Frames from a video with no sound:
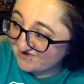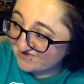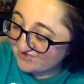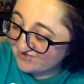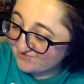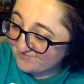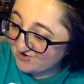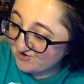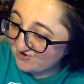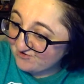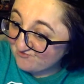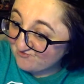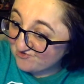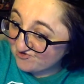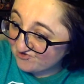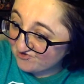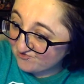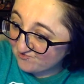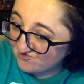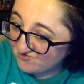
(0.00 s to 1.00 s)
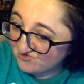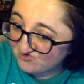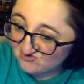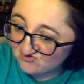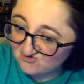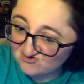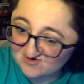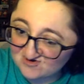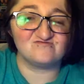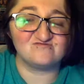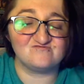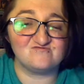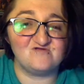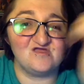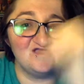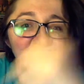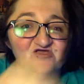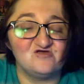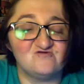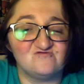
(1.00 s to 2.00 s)
experiment with look,
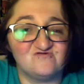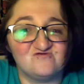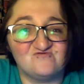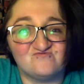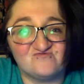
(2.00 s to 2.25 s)
try out new